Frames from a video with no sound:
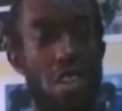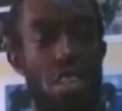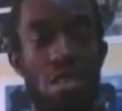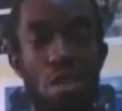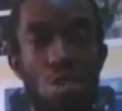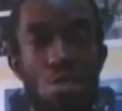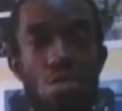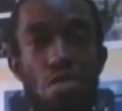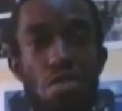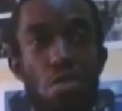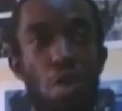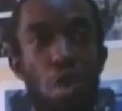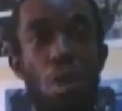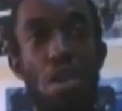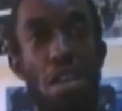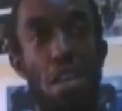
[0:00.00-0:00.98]
That's the
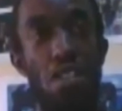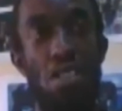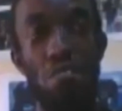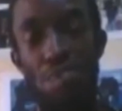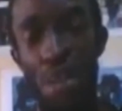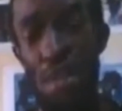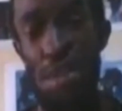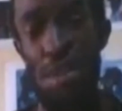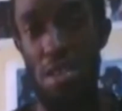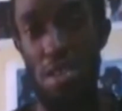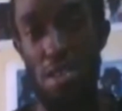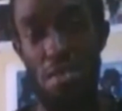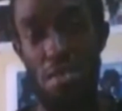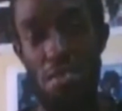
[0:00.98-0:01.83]
truth. You only spend